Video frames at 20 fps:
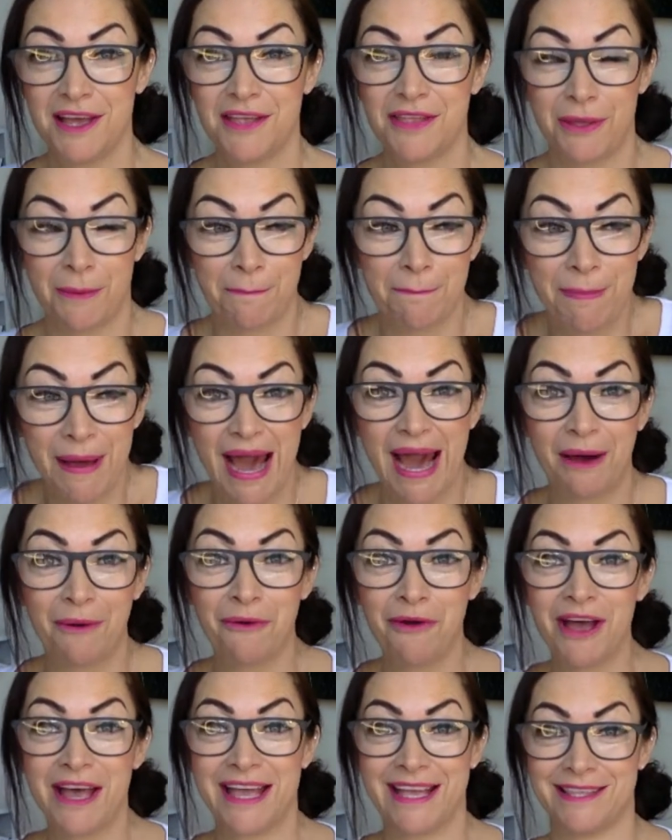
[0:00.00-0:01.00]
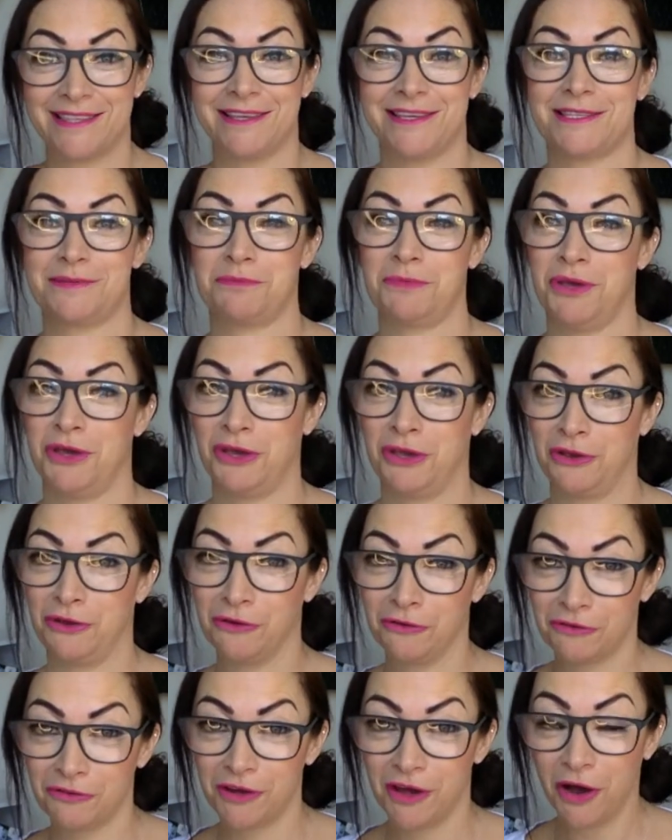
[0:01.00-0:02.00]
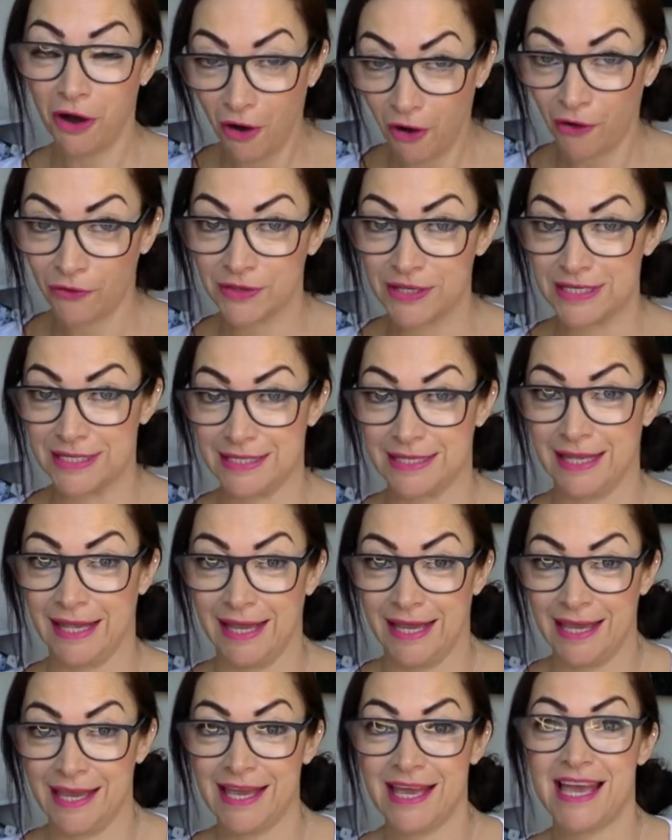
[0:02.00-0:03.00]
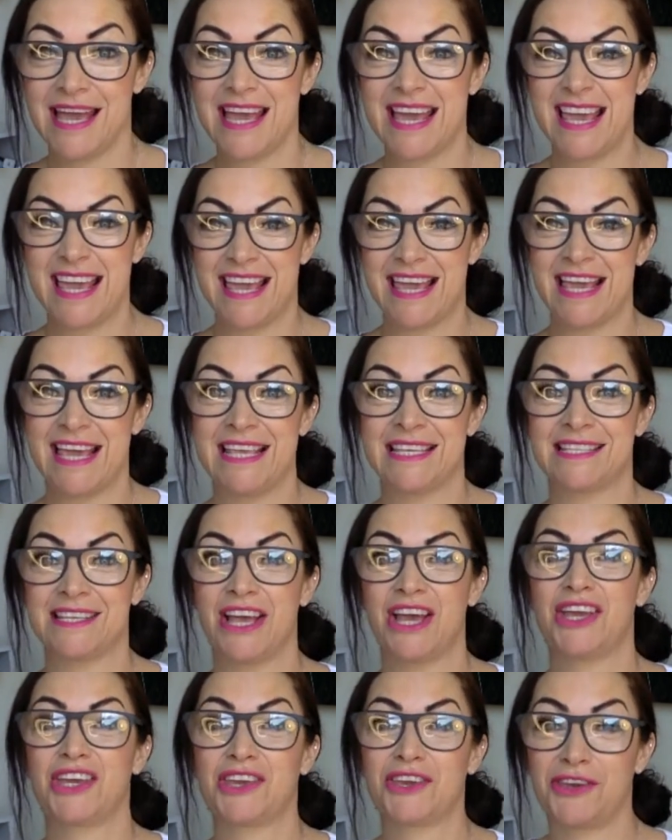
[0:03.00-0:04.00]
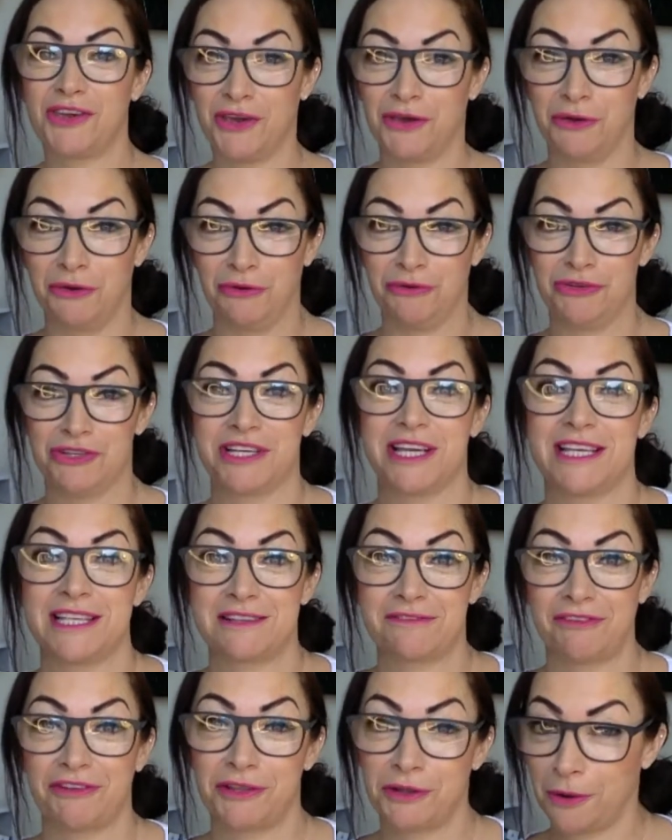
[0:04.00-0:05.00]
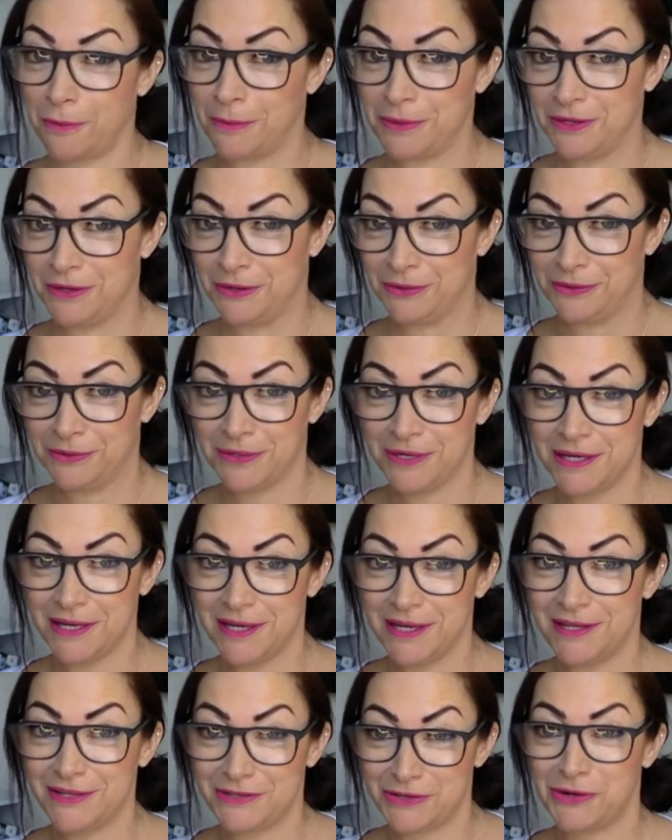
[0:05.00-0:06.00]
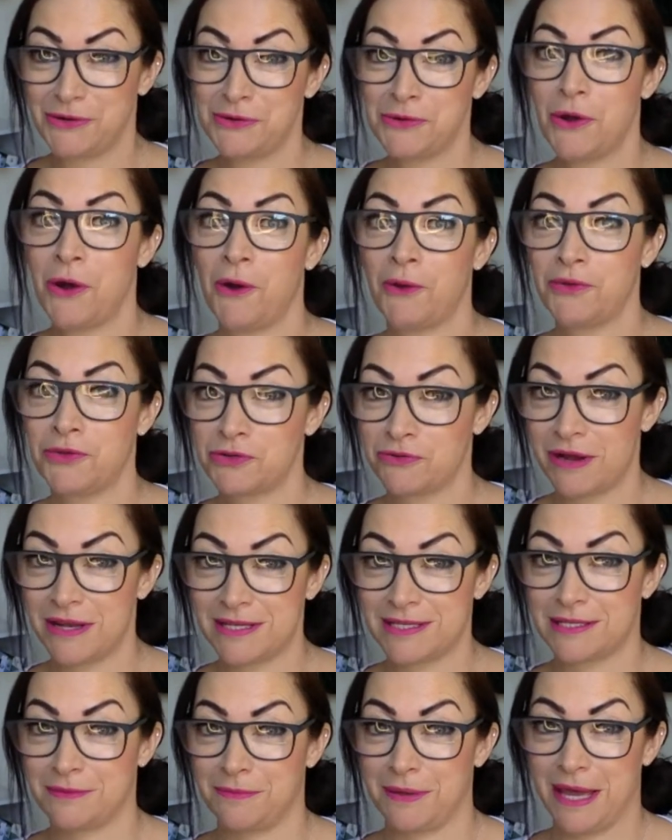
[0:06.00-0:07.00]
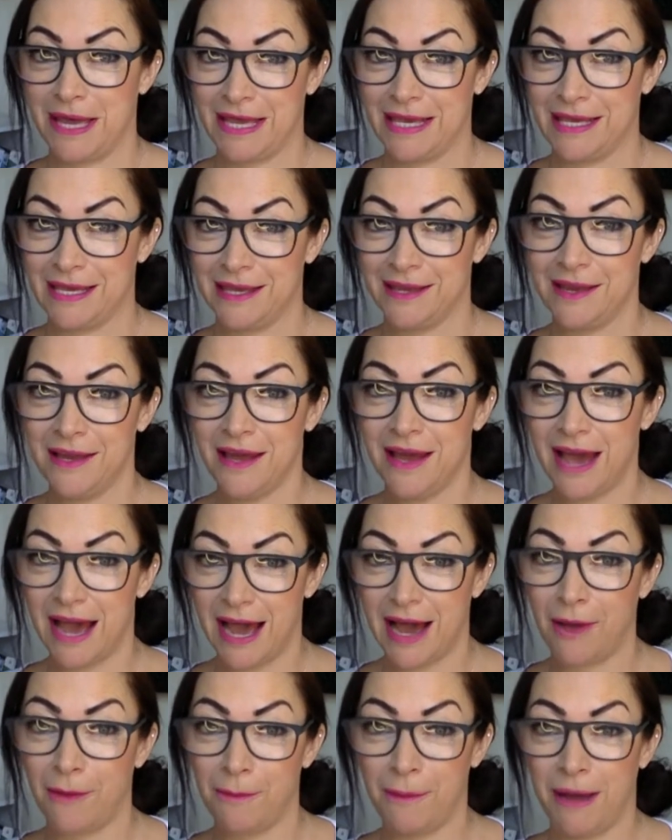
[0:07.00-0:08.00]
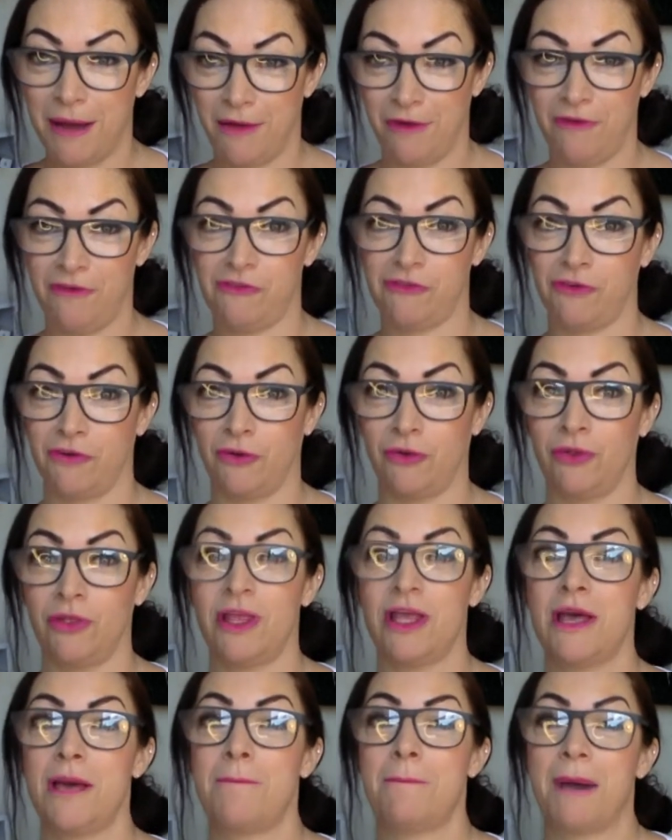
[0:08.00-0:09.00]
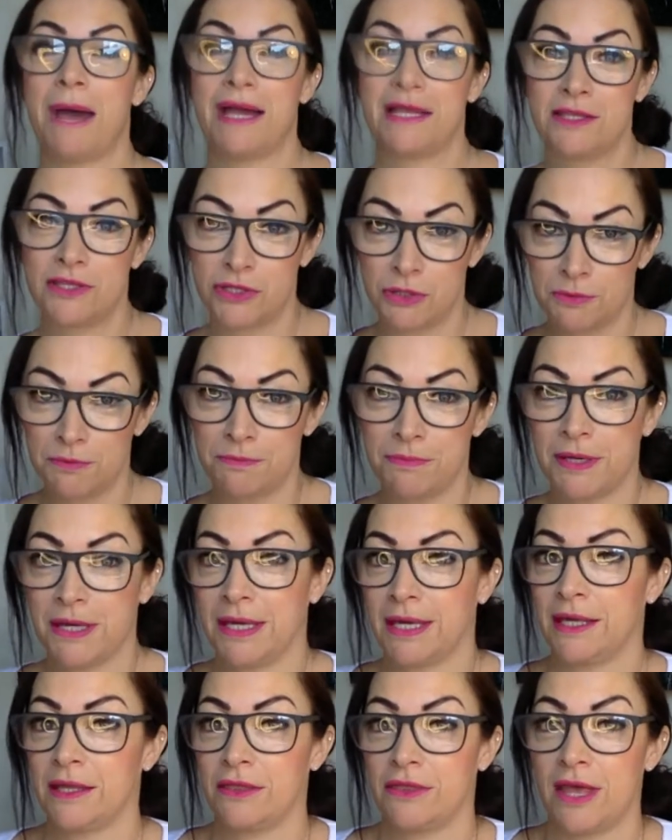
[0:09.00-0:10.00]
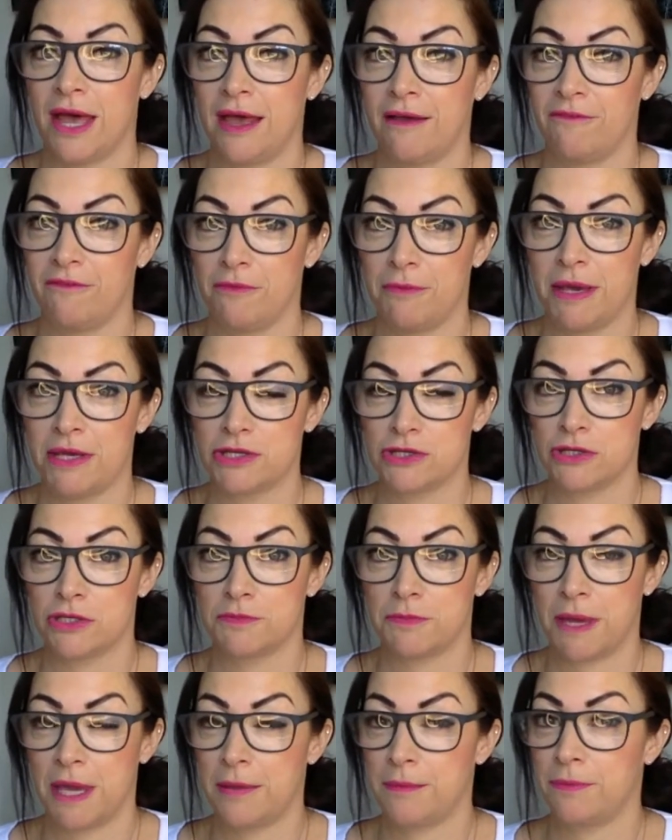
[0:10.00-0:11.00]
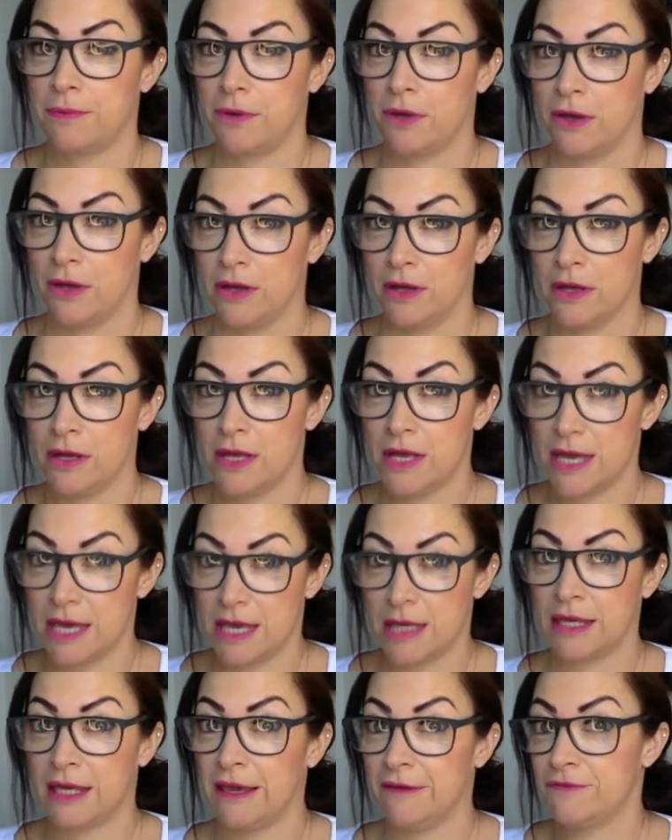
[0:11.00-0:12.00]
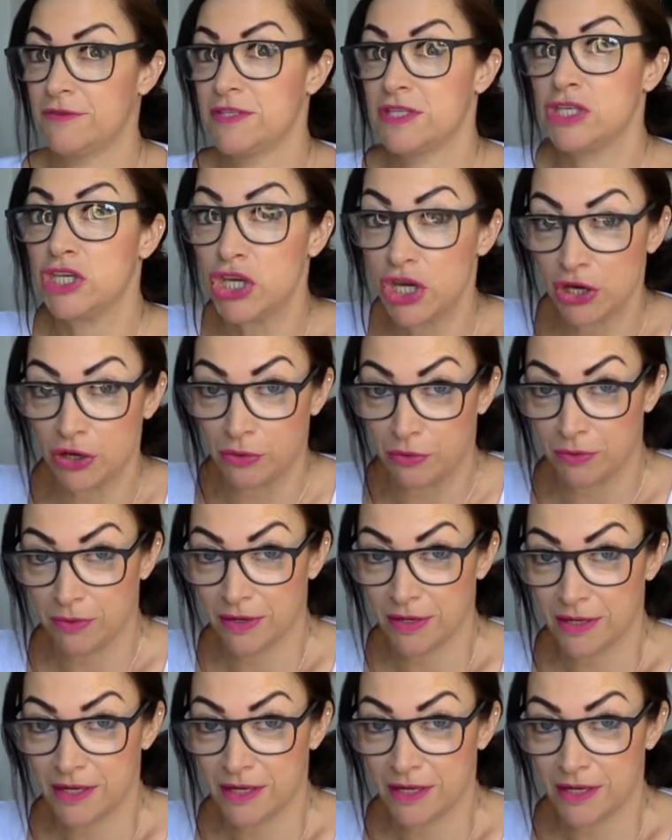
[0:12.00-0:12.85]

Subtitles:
The power in this move, honestly, is huge. It's phenomenal. Do not underestimate how powerful by dumping that information to paper gives you.